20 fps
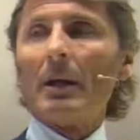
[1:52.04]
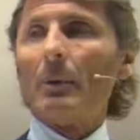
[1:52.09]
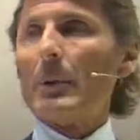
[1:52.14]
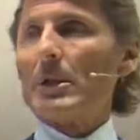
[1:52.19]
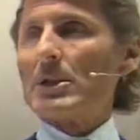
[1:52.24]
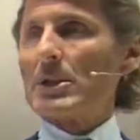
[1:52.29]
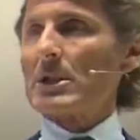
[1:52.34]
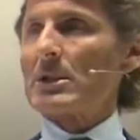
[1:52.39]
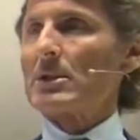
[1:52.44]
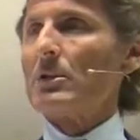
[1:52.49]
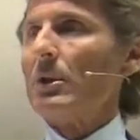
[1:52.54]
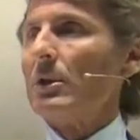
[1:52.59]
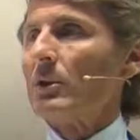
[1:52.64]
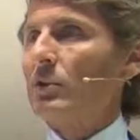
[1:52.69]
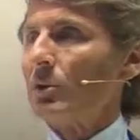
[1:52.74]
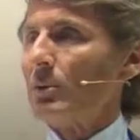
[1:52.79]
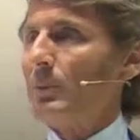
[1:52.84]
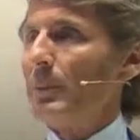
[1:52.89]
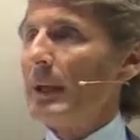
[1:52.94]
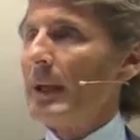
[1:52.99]
which is going
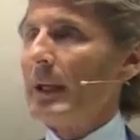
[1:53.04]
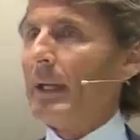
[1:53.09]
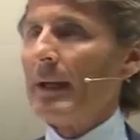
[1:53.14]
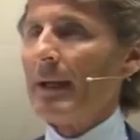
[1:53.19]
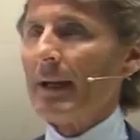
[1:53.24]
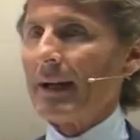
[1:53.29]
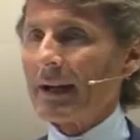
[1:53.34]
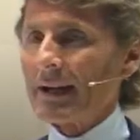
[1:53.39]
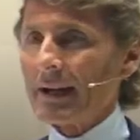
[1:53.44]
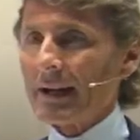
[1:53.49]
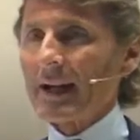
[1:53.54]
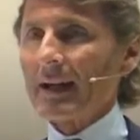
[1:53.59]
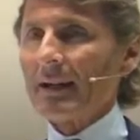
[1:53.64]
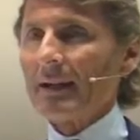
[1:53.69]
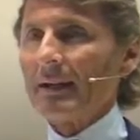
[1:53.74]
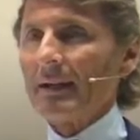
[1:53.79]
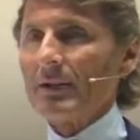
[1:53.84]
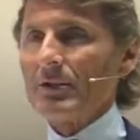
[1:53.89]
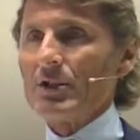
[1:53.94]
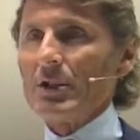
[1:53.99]
to be a
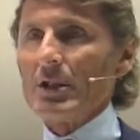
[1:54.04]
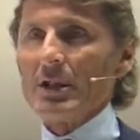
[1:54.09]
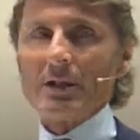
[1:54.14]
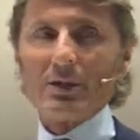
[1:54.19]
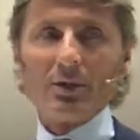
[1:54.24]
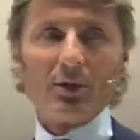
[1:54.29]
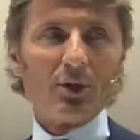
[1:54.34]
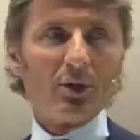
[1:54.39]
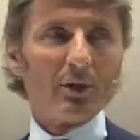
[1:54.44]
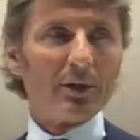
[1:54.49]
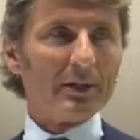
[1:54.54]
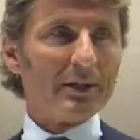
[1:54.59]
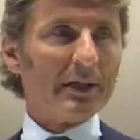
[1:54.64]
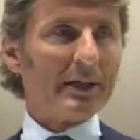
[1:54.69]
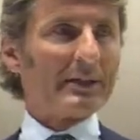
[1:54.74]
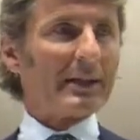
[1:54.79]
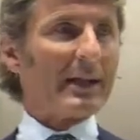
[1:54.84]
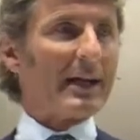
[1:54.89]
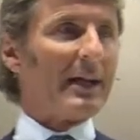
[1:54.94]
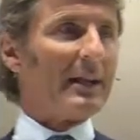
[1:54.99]
Grande Giro
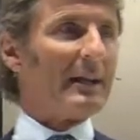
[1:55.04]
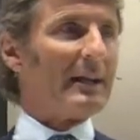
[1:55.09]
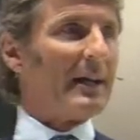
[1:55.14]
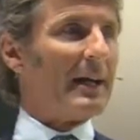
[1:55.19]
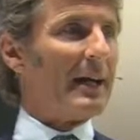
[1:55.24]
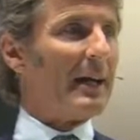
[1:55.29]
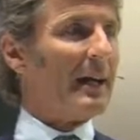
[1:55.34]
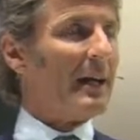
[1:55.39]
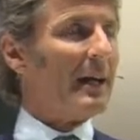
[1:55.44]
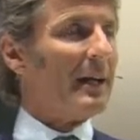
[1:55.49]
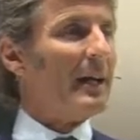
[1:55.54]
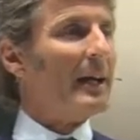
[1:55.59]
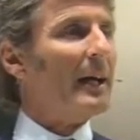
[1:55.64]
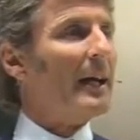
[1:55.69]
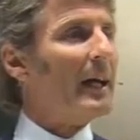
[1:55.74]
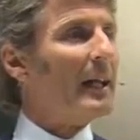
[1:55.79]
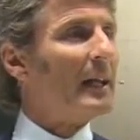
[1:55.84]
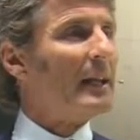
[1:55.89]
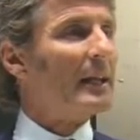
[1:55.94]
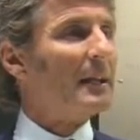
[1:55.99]
d'Italia
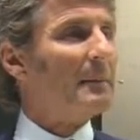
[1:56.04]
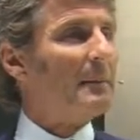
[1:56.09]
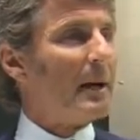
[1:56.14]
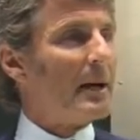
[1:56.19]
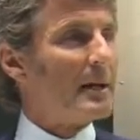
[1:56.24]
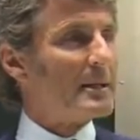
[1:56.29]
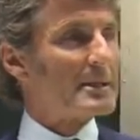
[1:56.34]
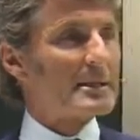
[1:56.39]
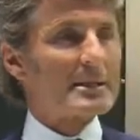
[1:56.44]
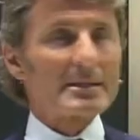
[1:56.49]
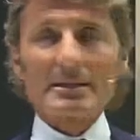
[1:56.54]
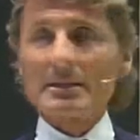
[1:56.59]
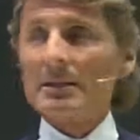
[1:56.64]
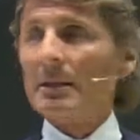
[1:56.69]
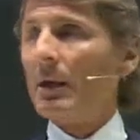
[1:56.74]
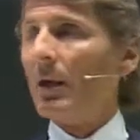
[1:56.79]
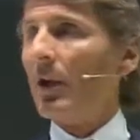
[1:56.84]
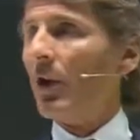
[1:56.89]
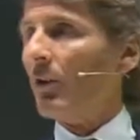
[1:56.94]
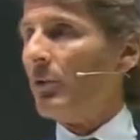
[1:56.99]
in the month
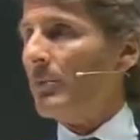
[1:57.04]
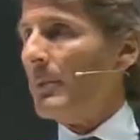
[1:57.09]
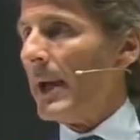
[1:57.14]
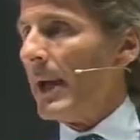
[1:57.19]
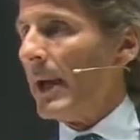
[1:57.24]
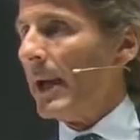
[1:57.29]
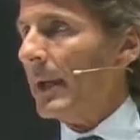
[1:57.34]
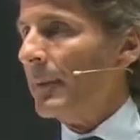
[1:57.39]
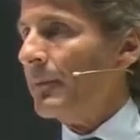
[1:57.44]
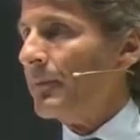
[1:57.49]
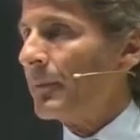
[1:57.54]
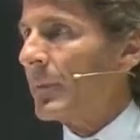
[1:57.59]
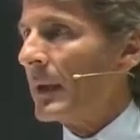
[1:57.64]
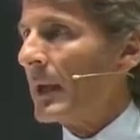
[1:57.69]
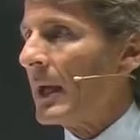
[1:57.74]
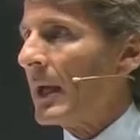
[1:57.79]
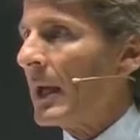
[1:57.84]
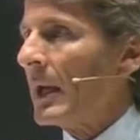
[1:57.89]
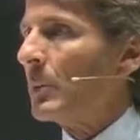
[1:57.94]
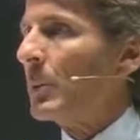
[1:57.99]
of May.
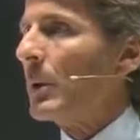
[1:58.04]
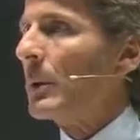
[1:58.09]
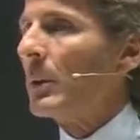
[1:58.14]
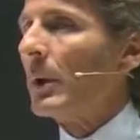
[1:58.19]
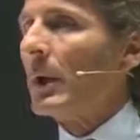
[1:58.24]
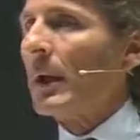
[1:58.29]
We